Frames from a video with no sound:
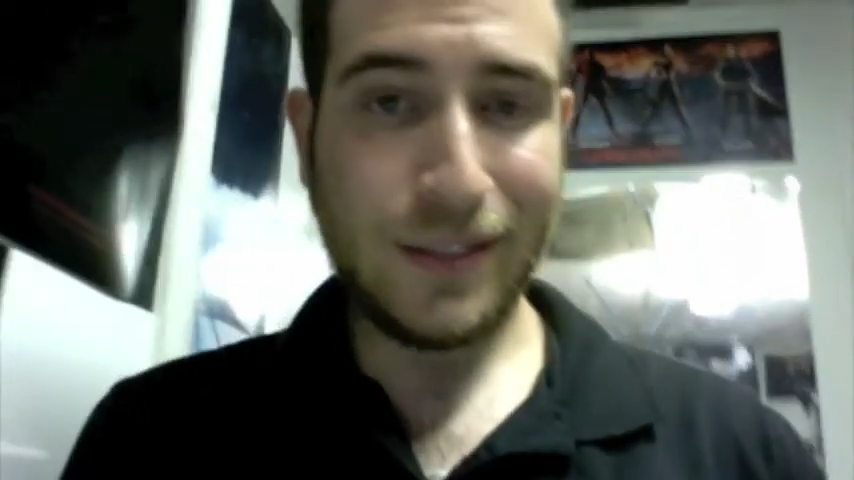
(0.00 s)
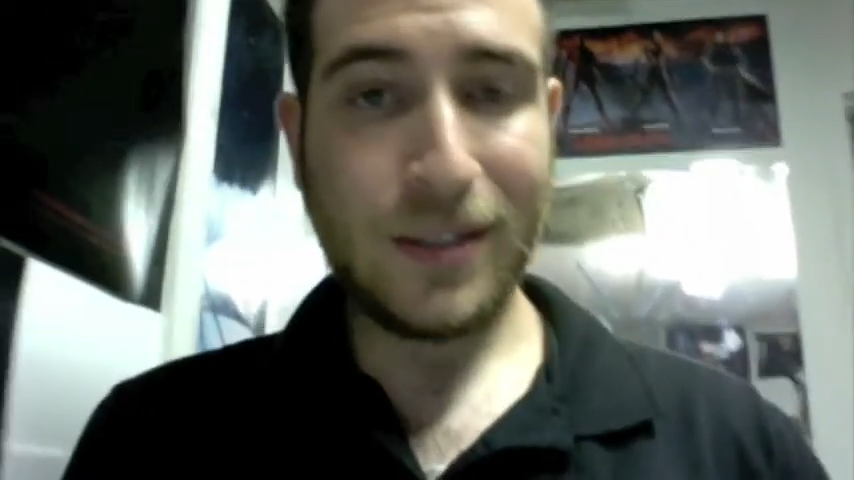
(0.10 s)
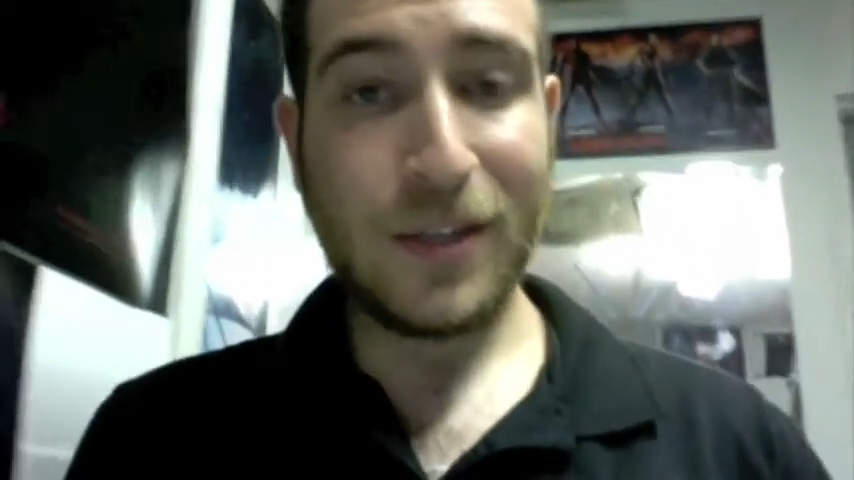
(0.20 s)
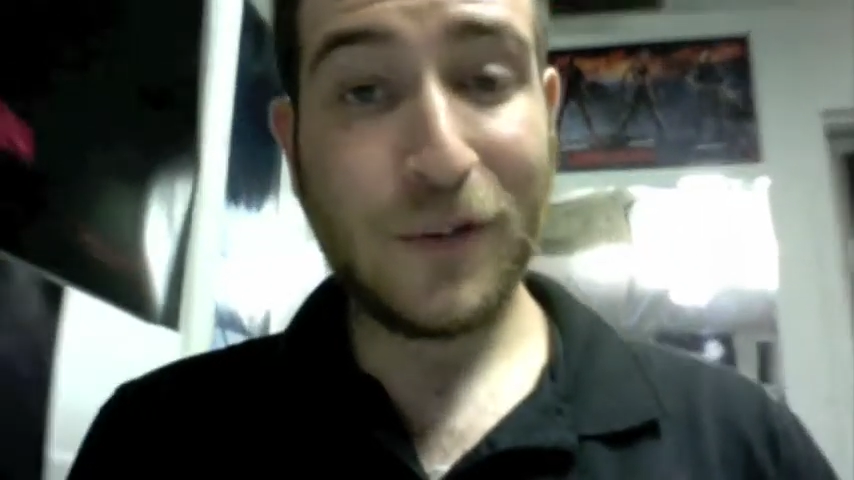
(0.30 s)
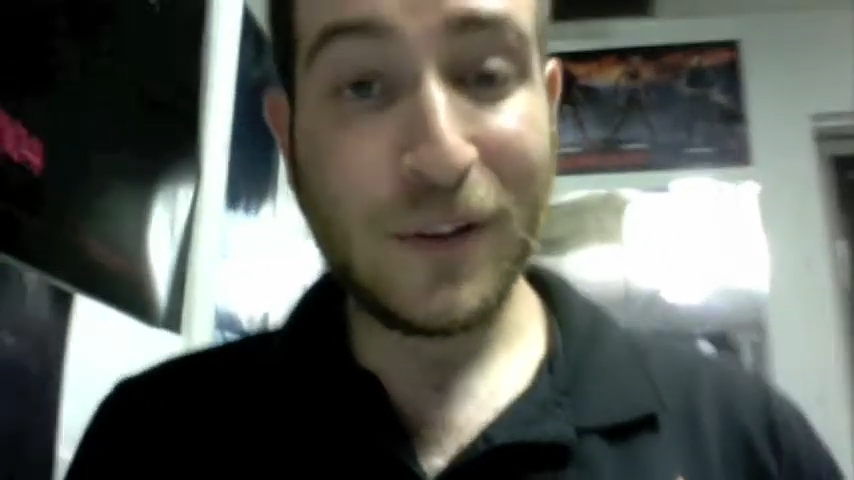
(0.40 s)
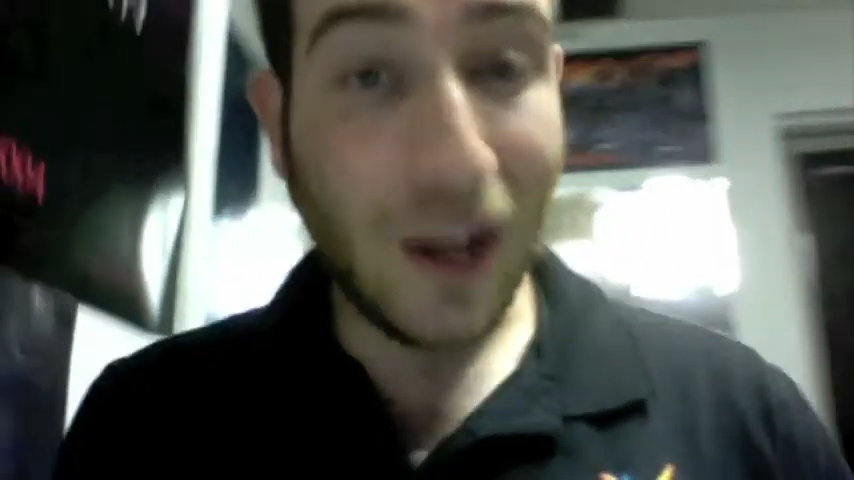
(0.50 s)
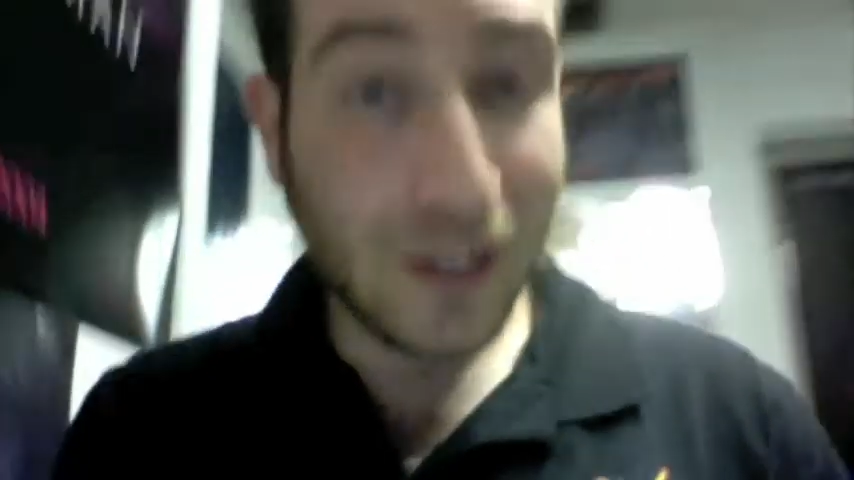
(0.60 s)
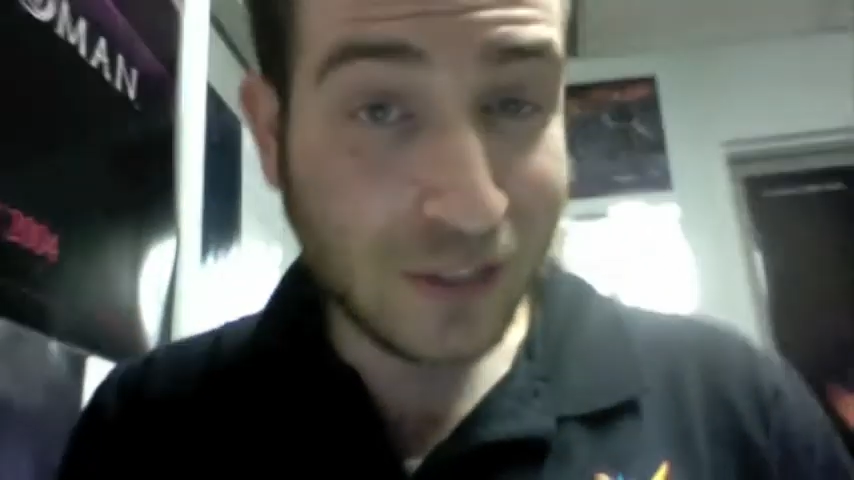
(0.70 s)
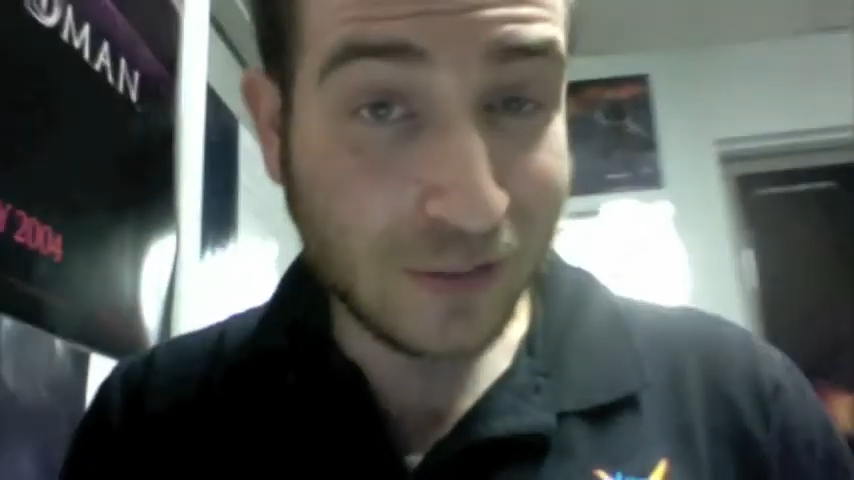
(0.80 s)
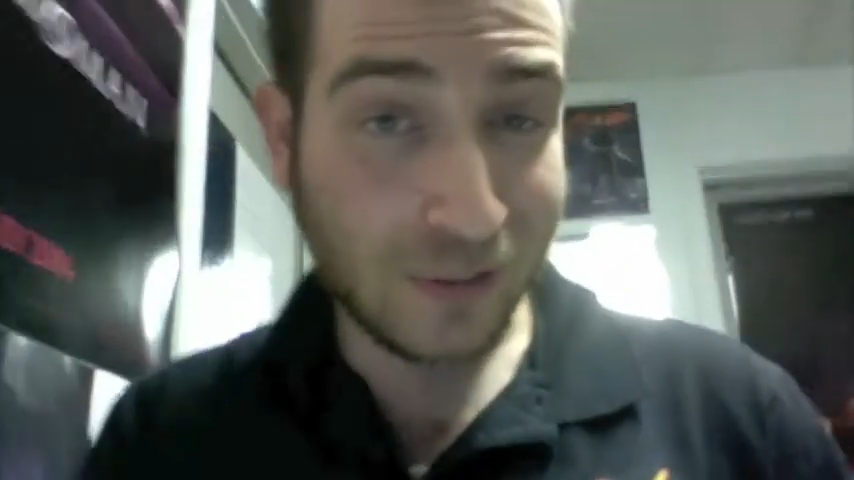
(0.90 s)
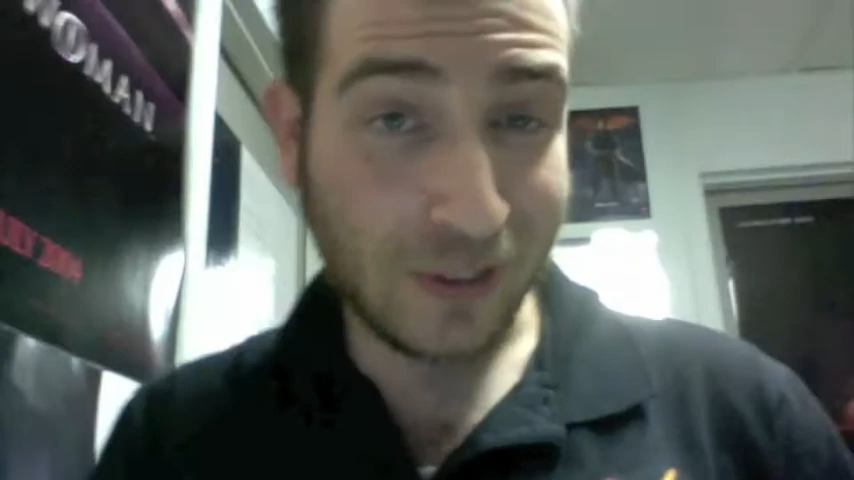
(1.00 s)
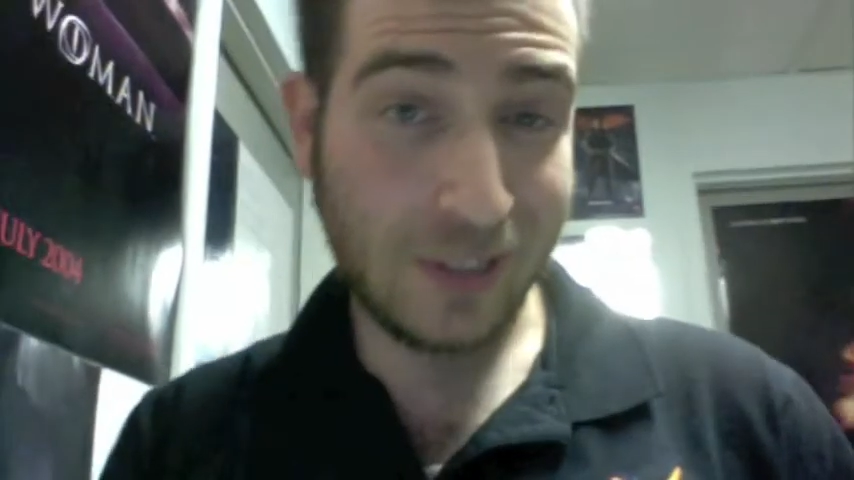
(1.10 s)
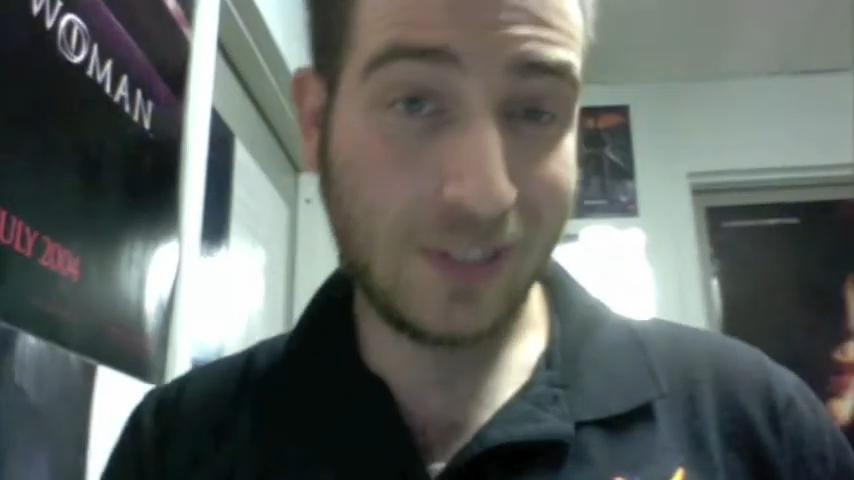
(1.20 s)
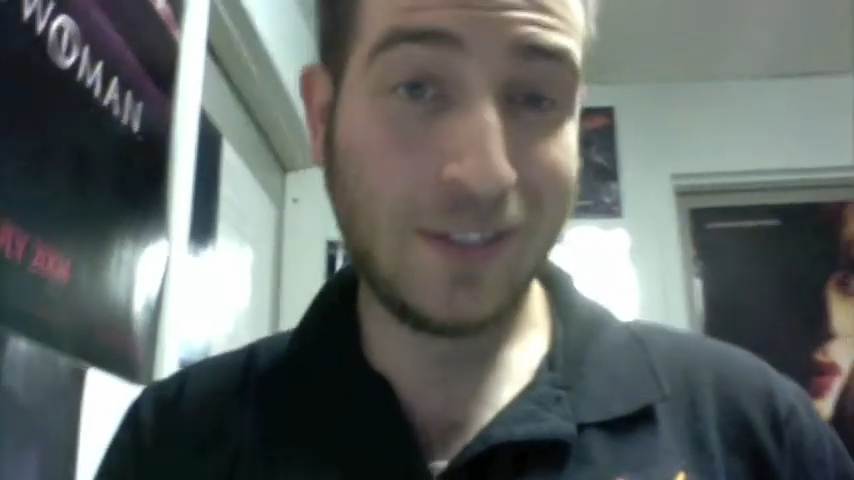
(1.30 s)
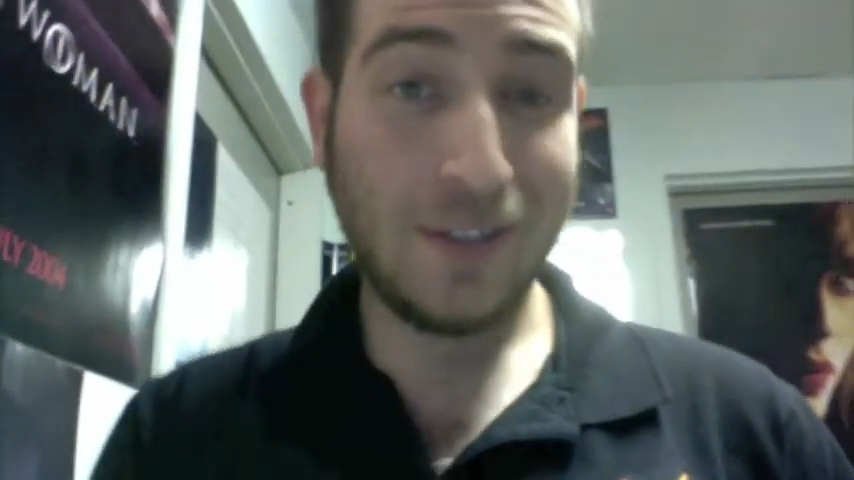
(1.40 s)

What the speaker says: the philosophy